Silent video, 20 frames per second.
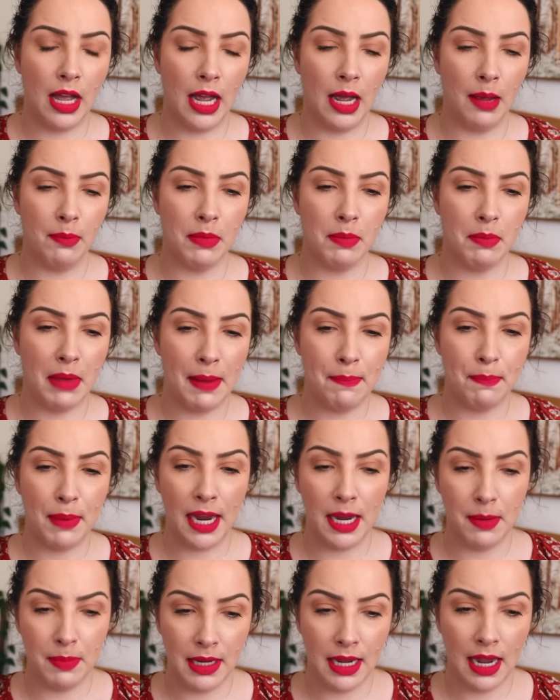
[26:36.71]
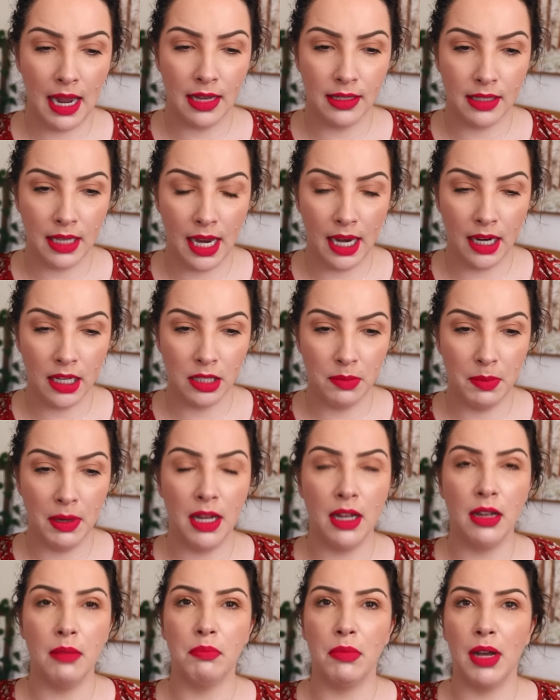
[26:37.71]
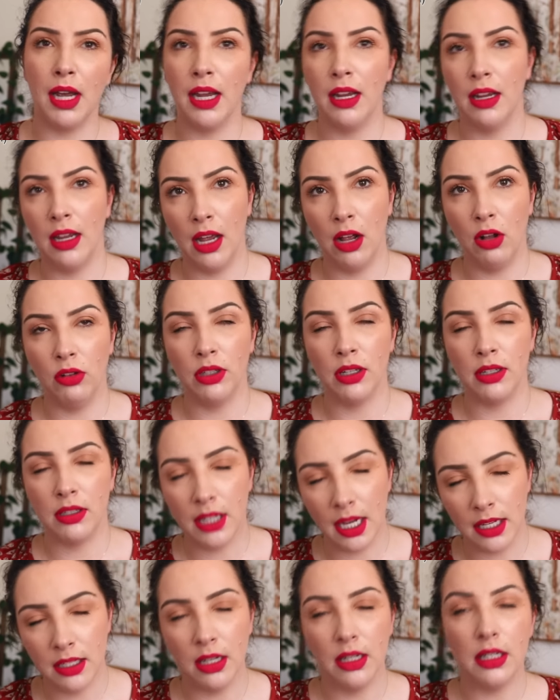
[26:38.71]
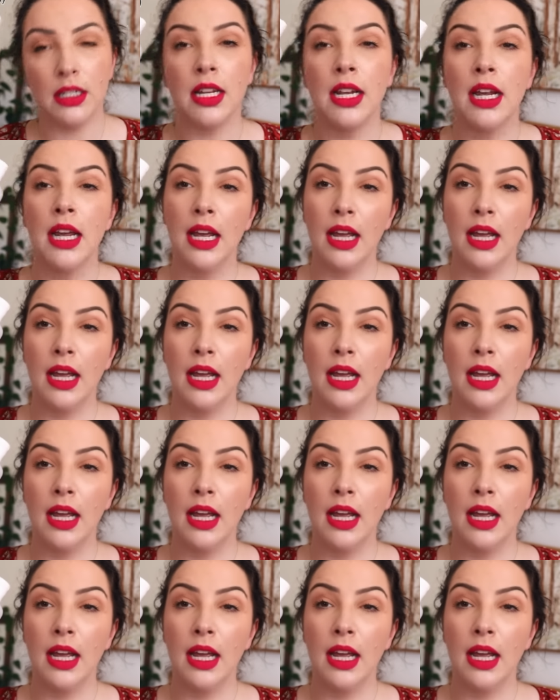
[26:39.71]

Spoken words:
My baby has eczema, my eldest doesn't, so